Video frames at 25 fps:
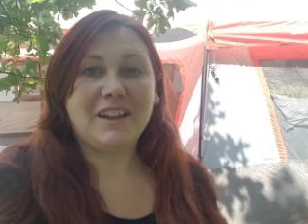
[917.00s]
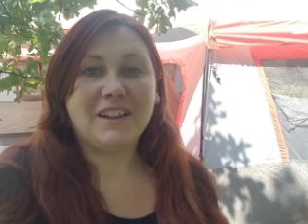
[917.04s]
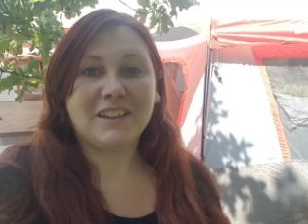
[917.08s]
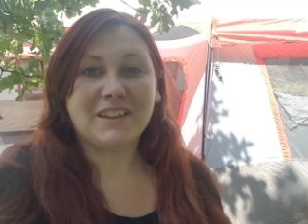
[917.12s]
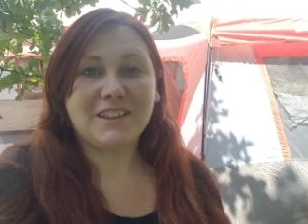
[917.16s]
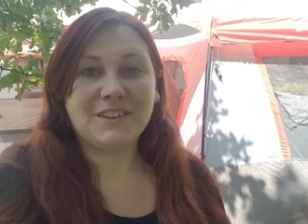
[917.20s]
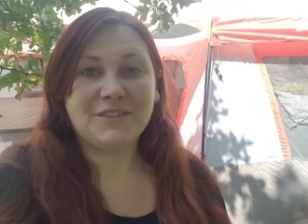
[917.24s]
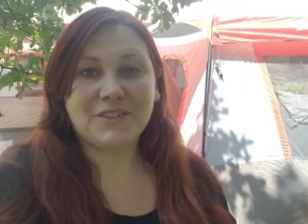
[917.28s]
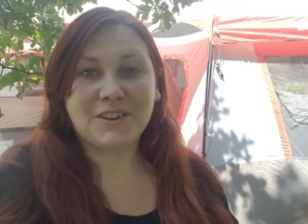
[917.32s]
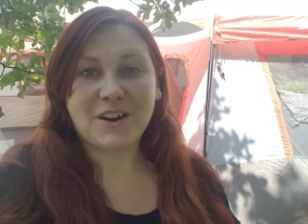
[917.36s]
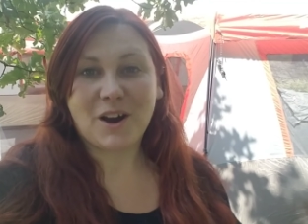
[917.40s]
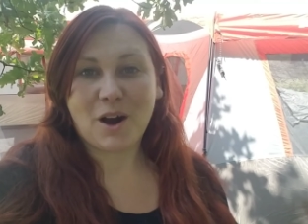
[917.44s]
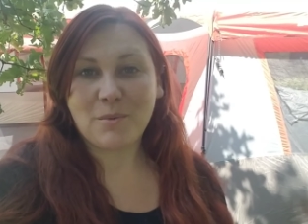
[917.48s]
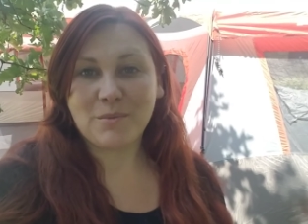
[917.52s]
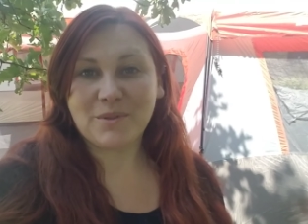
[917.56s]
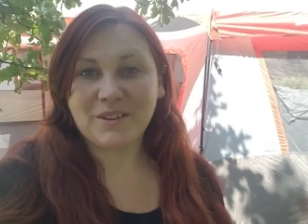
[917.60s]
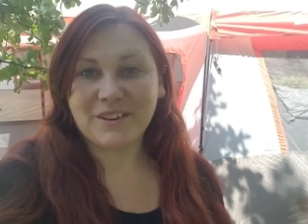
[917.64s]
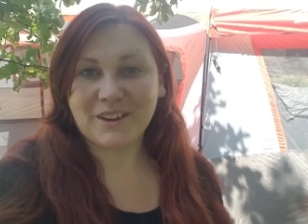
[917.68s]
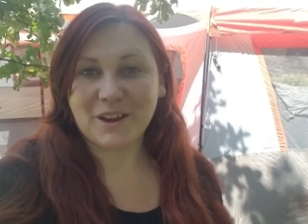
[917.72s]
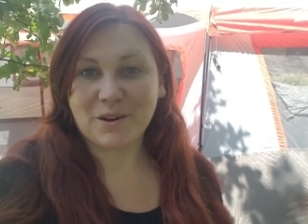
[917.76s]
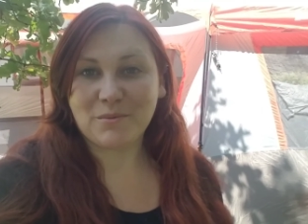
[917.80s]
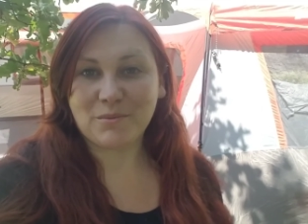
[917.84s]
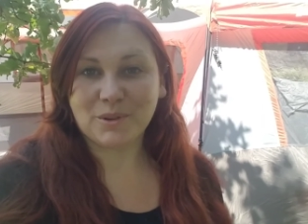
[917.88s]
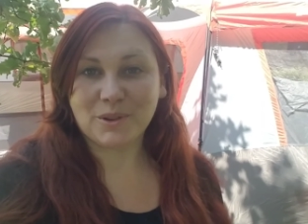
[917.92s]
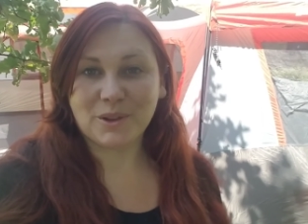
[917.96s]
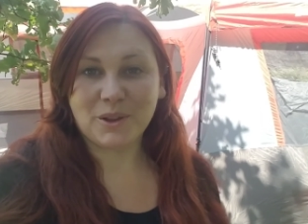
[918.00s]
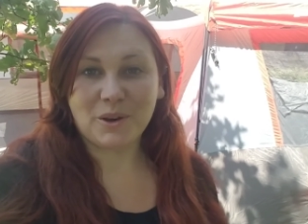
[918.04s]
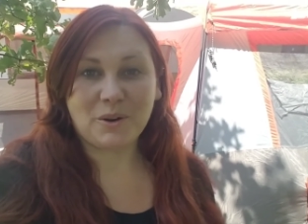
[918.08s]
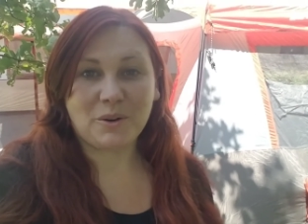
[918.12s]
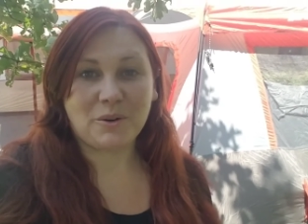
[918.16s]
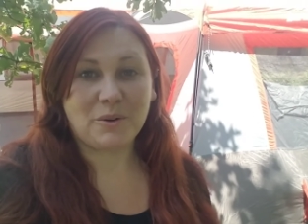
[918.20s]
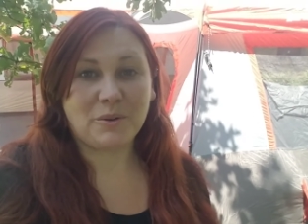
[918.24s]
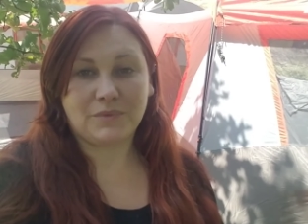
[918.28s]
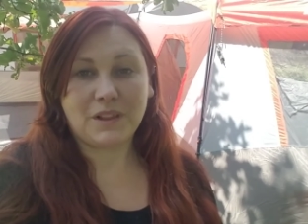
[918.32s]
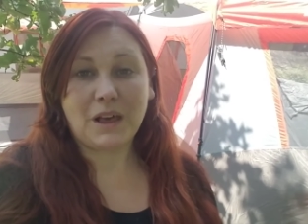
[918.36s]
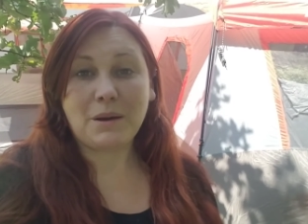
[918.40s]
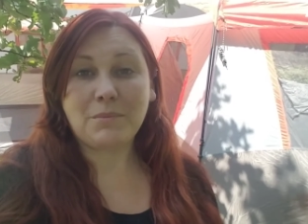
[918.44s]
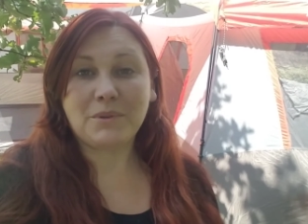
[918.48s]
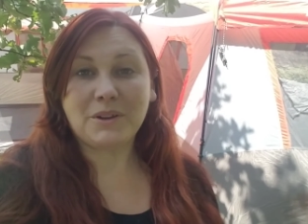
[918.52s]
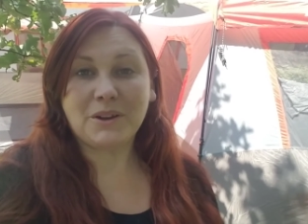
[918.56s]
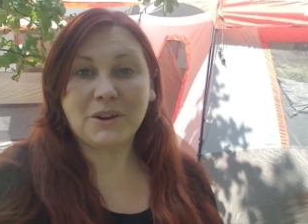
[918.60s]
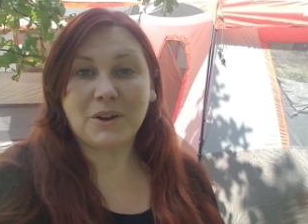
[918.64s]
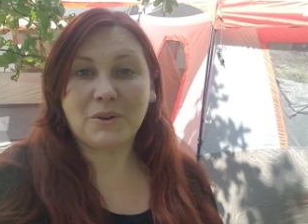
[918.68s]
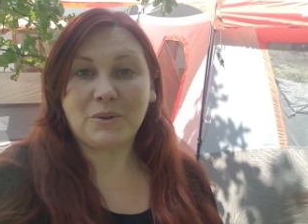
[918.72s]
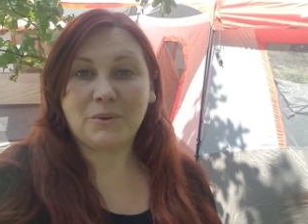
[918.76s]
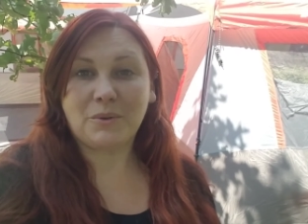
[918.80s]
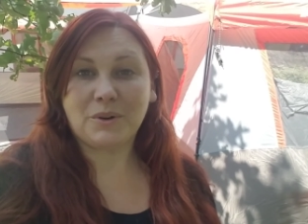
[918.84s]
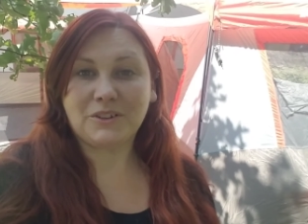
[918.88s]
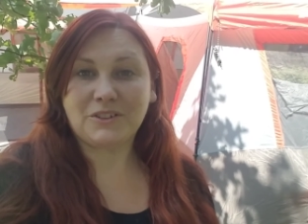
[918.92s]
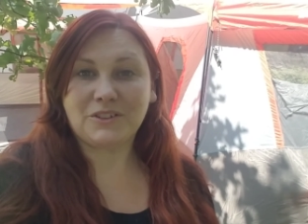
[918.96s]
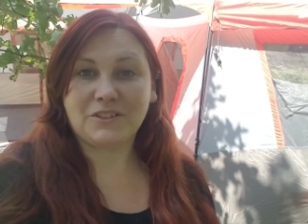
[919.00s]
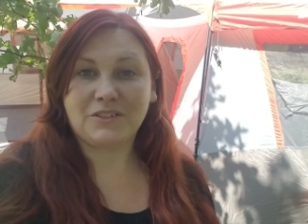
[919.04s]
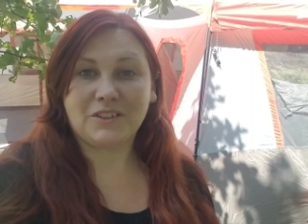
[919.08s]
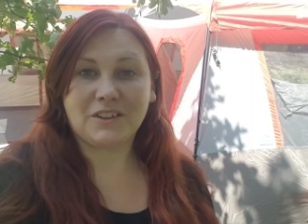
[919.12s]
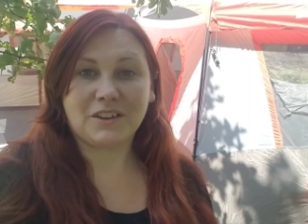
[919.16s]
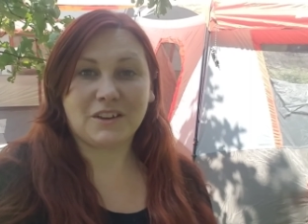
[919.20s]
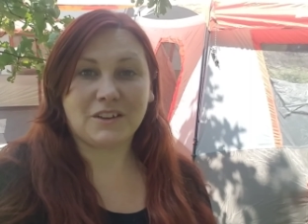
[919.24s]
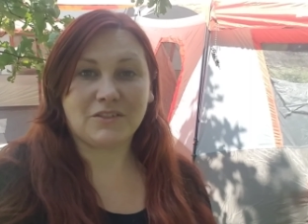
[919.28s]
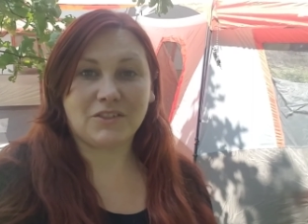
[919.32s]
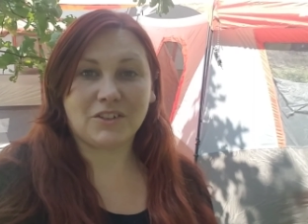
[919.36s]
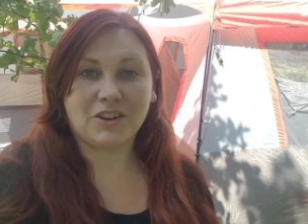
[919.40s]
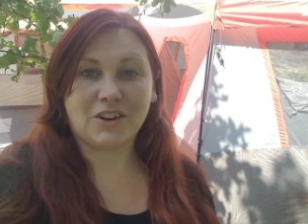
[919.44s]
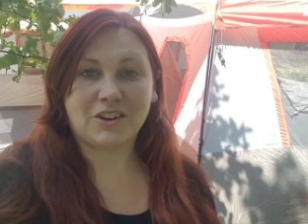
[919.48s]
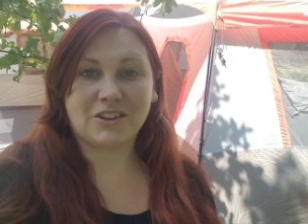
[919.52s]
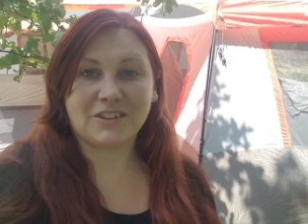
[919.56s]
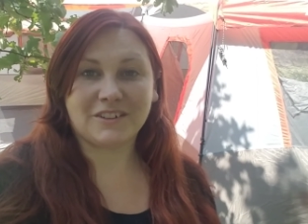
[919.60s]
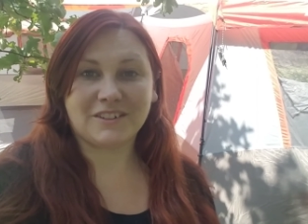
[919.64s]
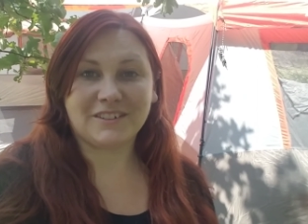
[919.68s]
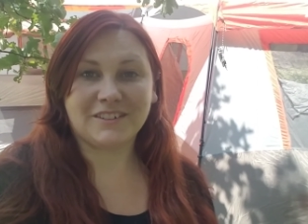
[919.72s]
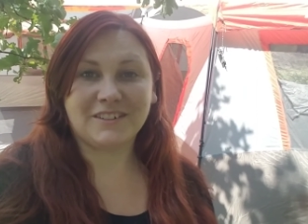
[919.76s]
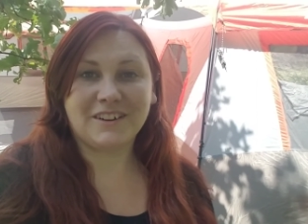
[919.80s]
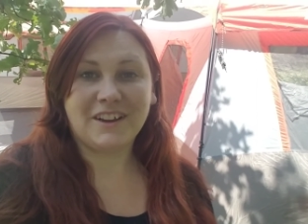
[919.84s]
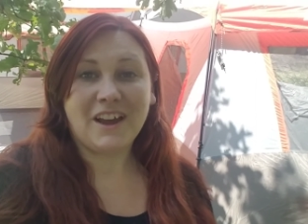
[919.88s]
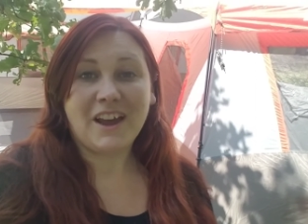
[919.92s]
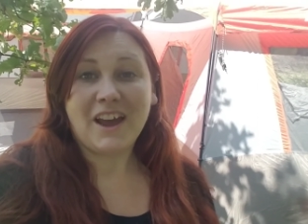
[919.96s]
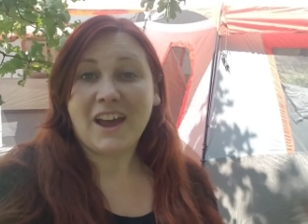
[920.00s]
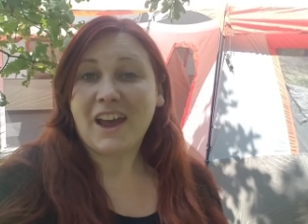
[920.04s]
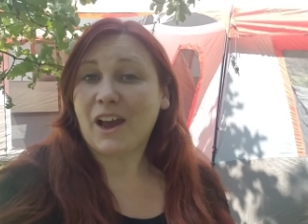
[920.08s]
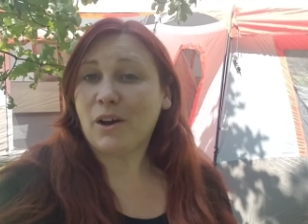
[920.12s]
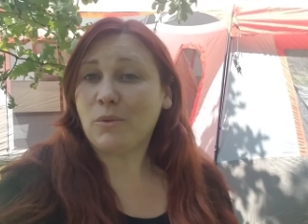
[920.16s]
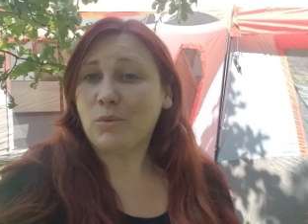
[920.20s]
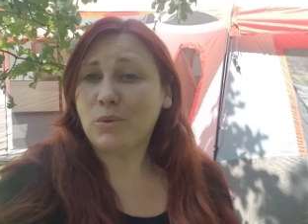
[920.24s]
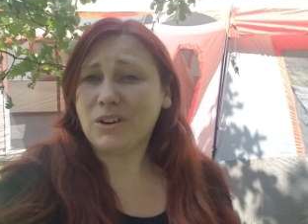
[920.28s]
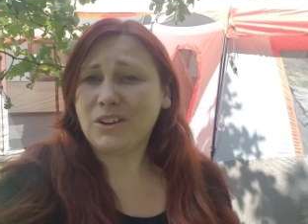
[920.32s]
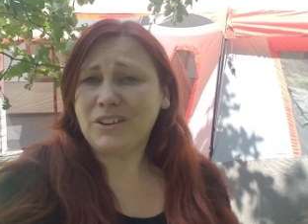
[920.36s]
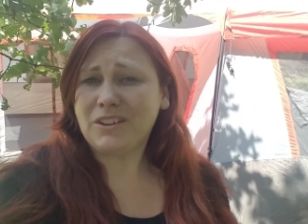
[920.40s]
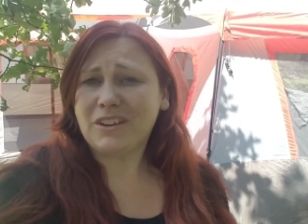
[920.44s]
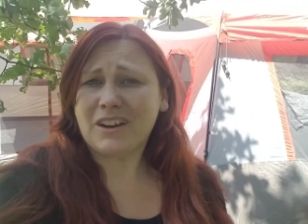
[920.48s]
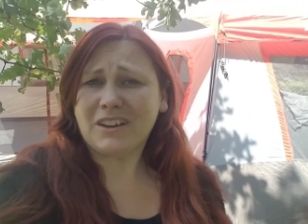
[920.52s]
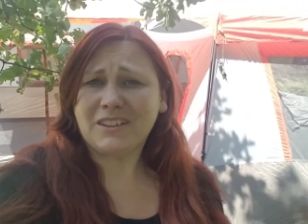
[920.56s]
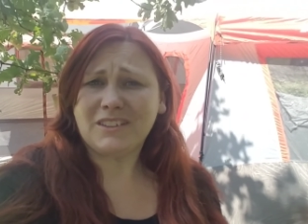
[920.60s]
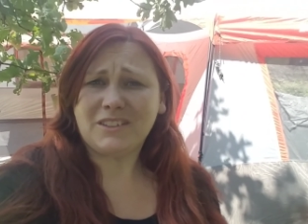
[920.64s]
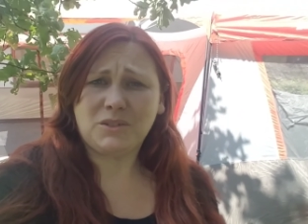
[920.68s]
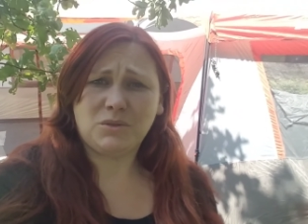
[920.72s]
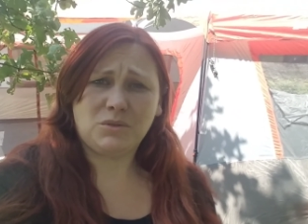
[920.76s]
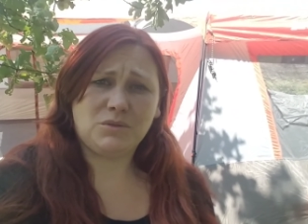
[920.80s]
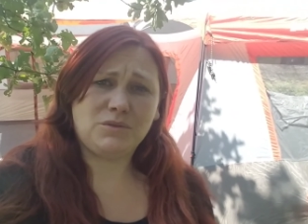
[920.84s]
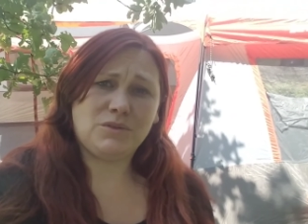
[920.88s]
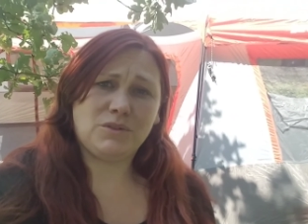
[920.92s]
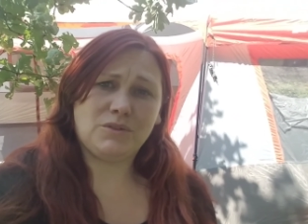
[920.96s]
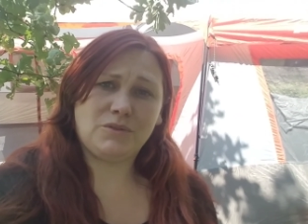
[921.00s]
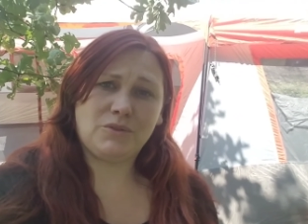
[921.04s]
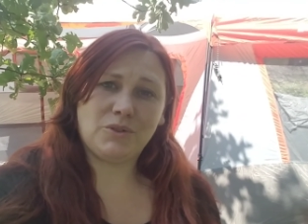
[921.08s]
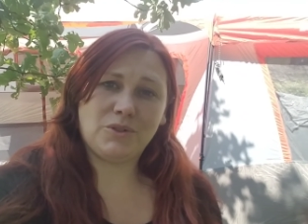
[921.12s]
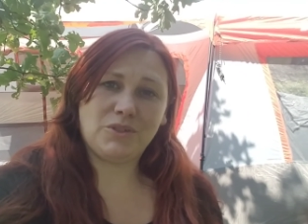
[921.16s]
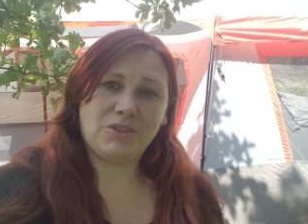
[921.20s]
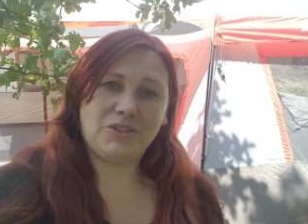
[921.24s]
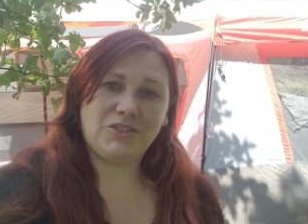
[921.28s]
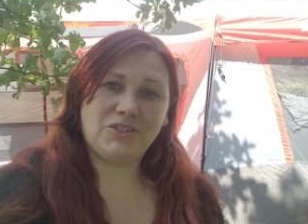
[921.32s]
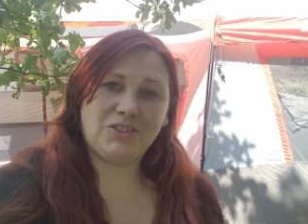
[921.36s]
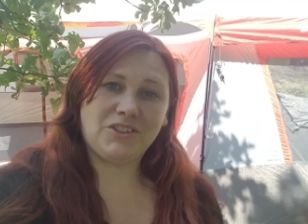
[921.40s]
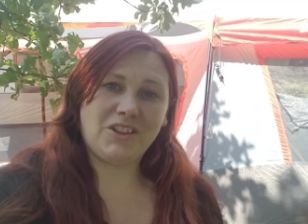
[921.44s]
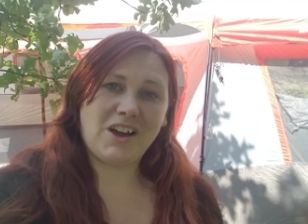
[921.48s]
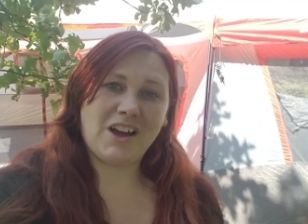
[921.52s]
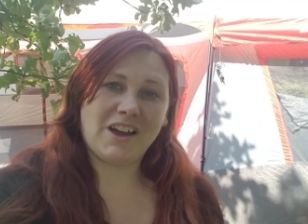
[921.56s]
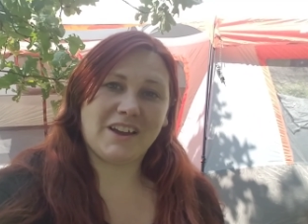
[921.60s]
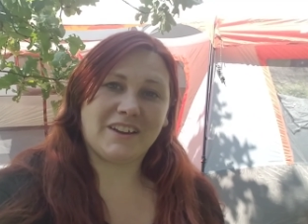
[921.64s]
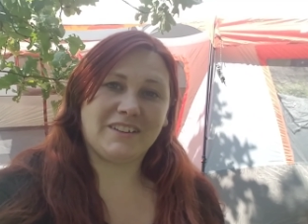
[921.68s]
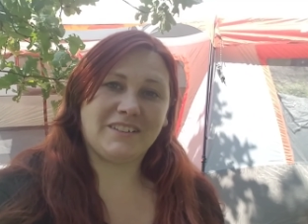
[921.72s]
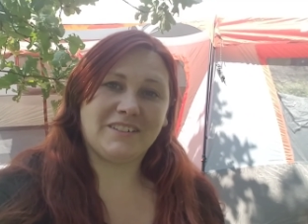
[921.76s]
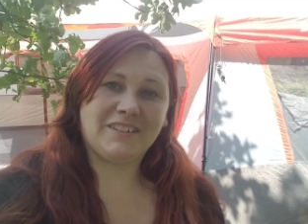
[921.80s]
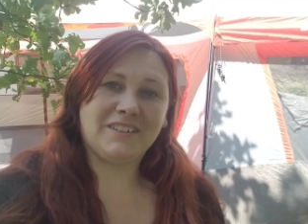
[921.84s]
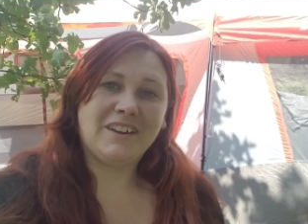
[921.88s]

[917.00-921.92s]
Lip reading: Leave a comment down below. Let me know what you think of the garden, and what are you guys doing for 4th of July?